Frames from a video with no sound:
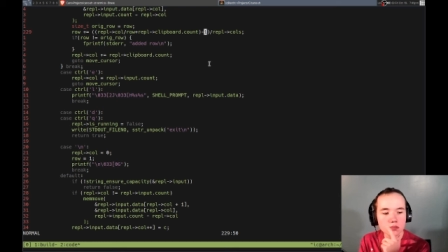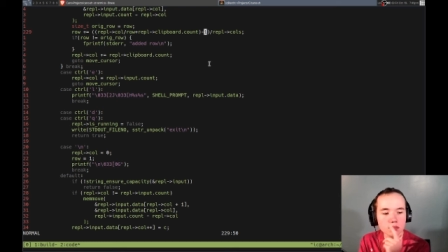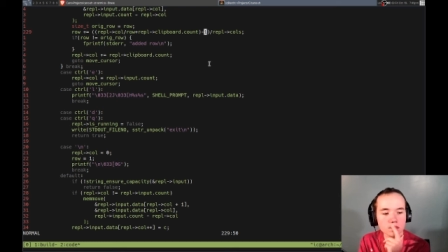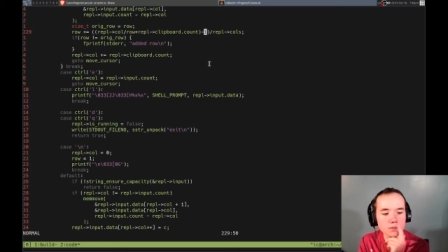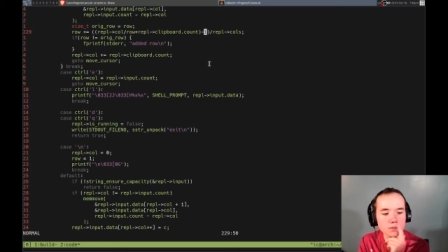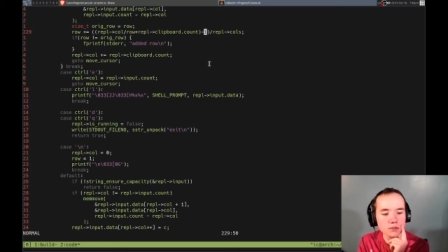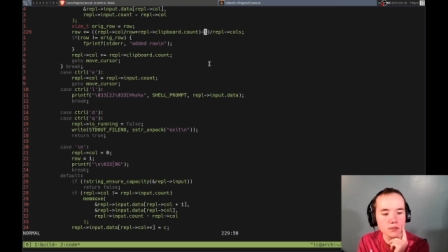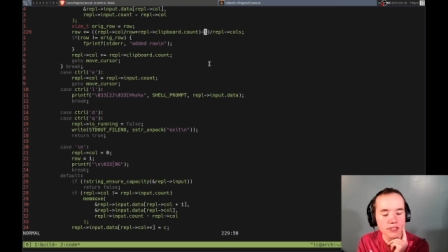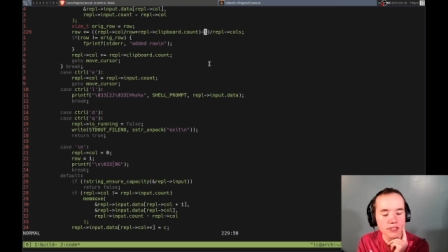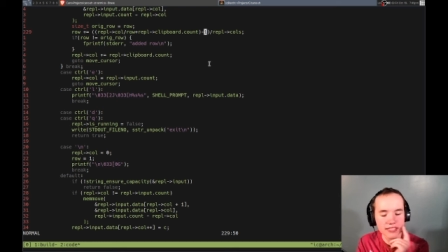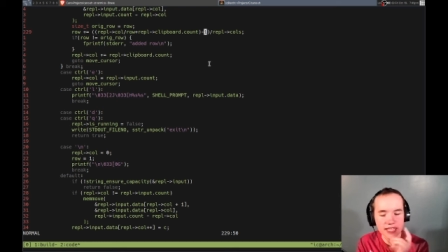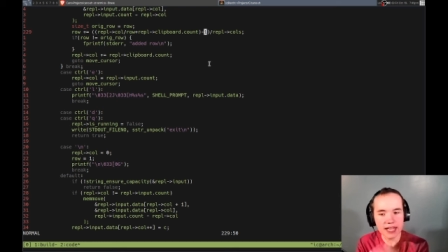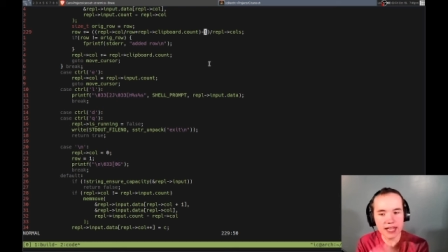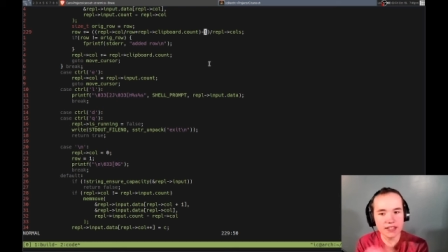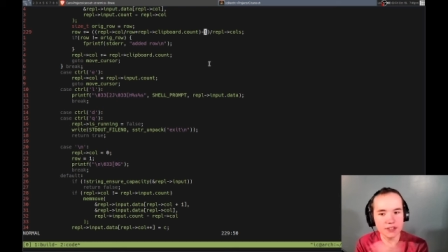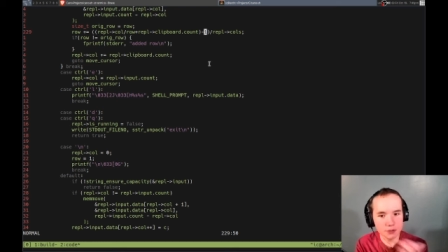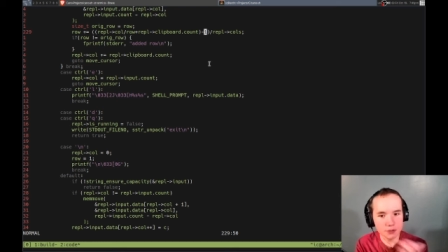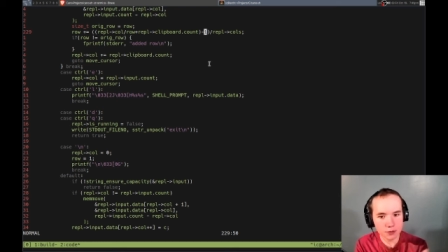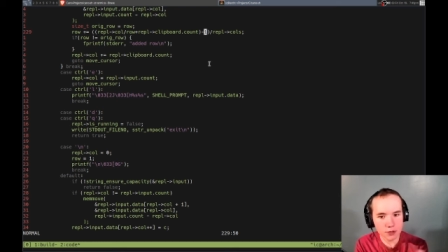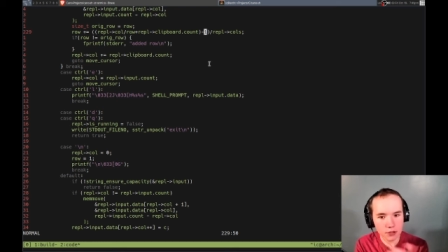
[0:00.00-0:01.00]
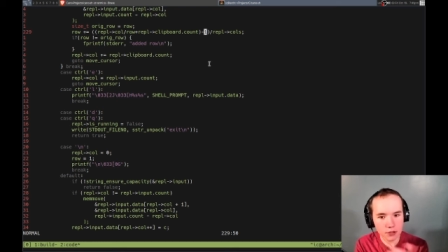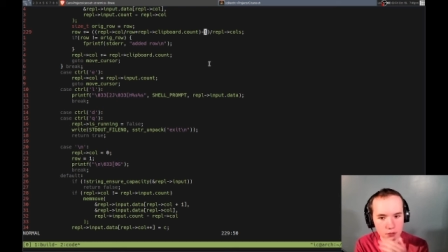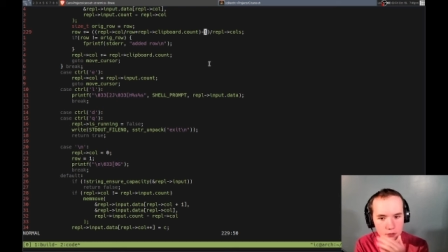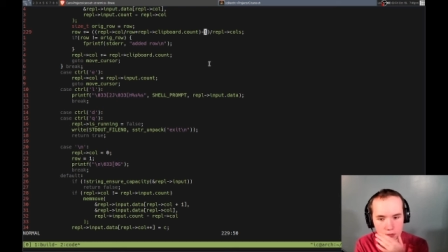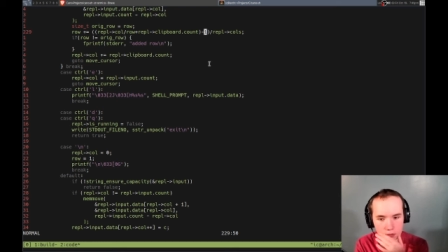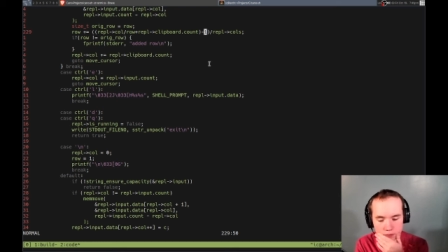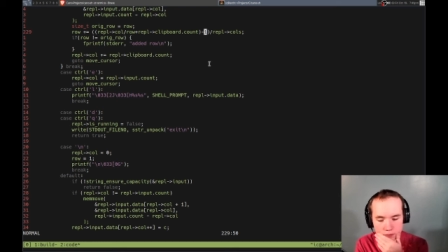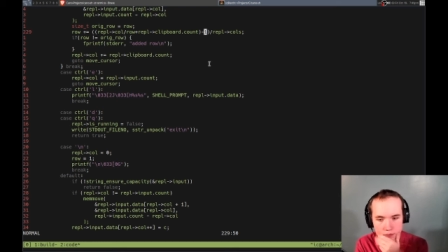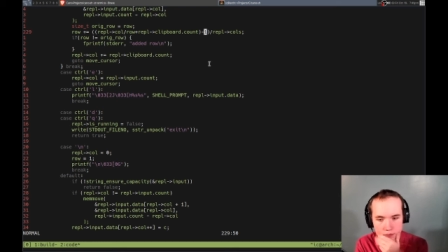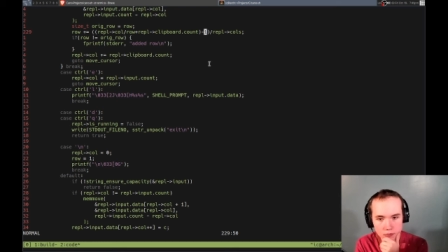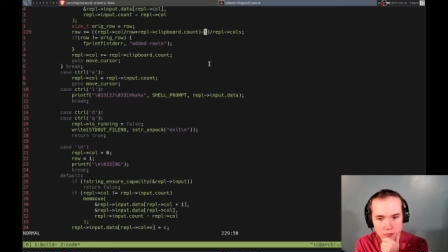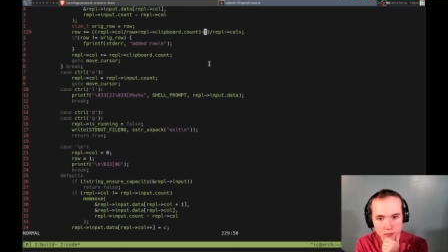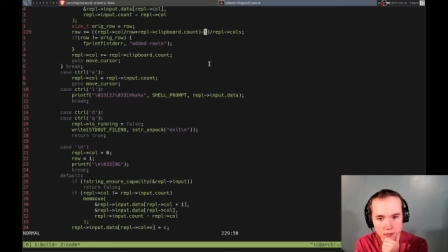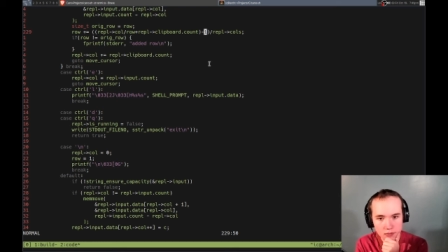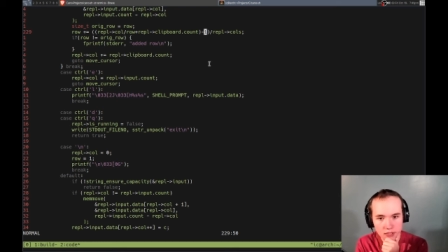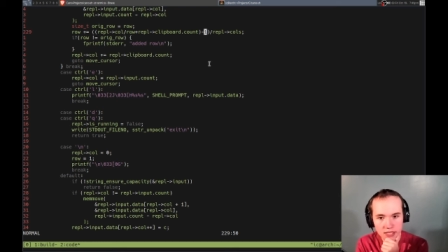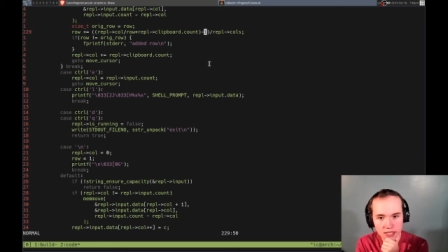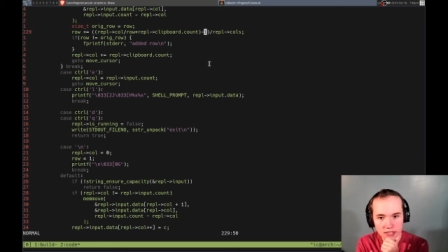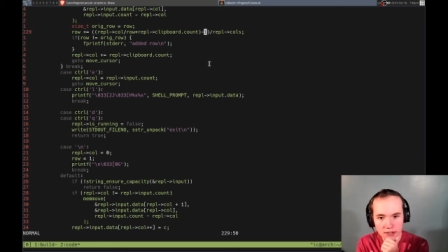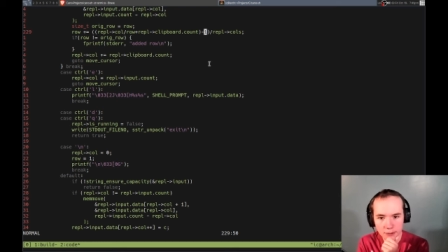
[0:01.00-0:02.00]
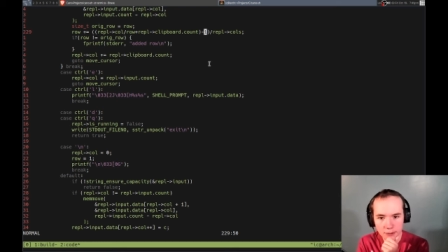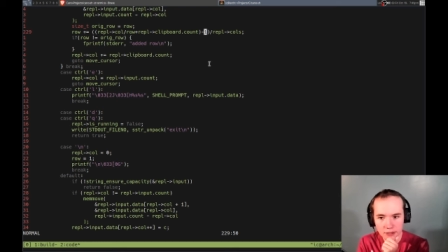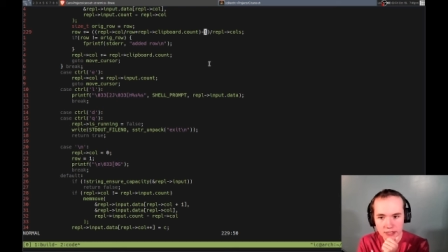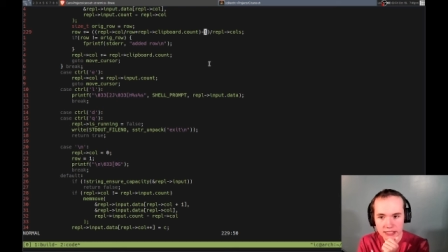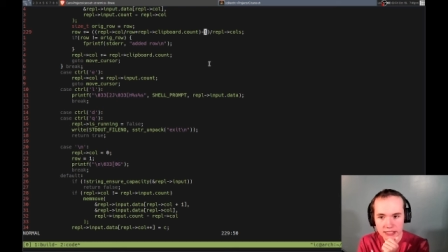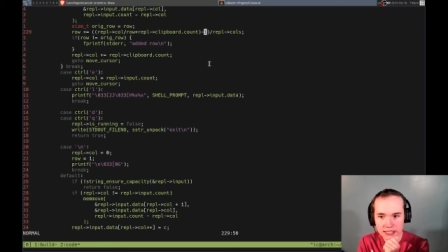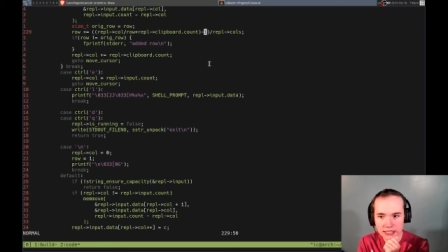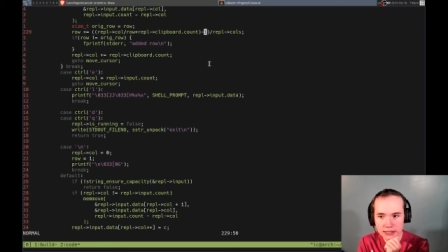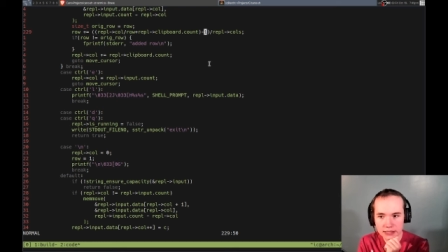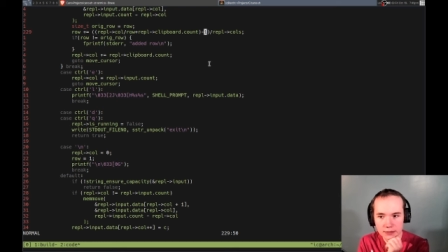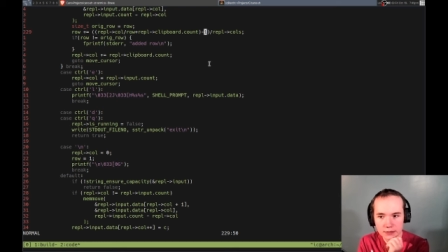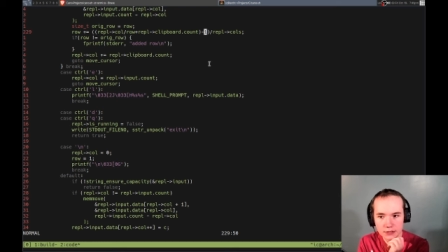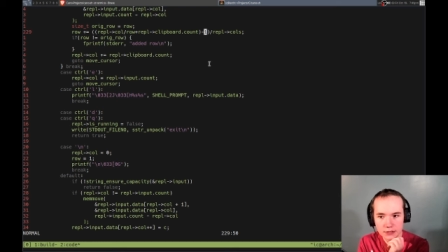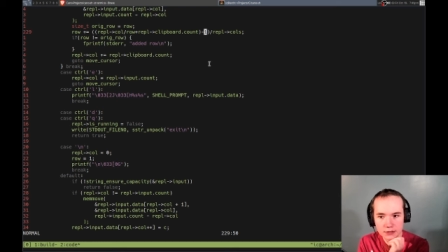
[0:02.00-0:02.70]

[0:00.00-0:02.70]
Because it adds a row not at the right times.